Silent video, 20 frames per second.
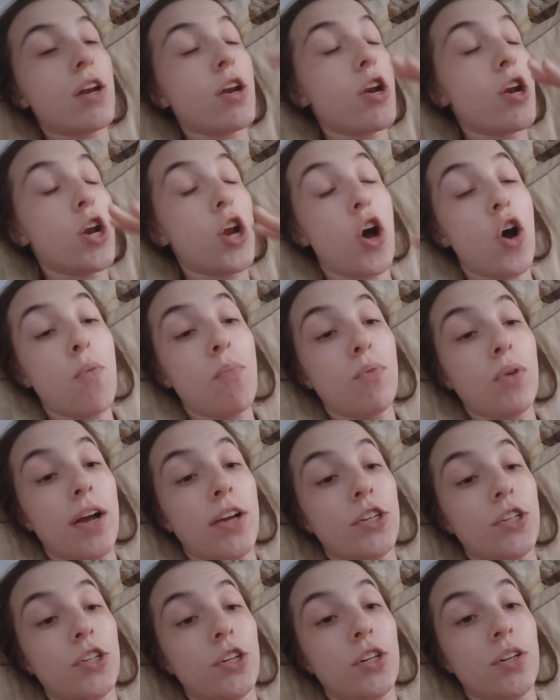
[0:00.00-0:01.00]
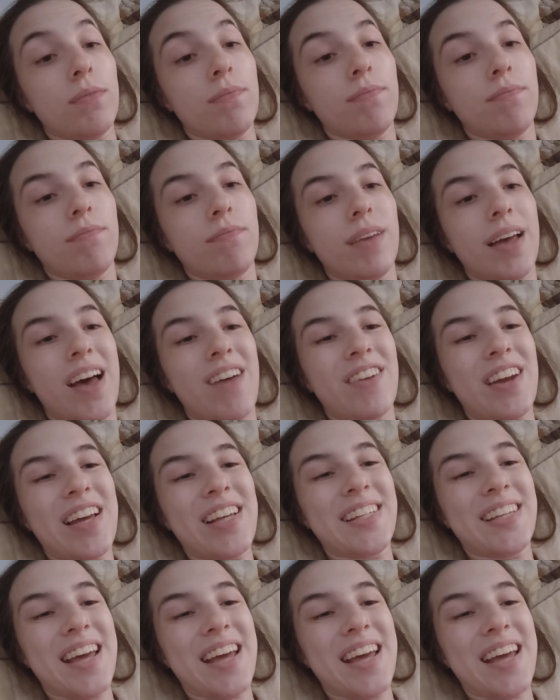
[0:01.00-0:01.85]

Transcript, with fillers: No pressure. Have a nice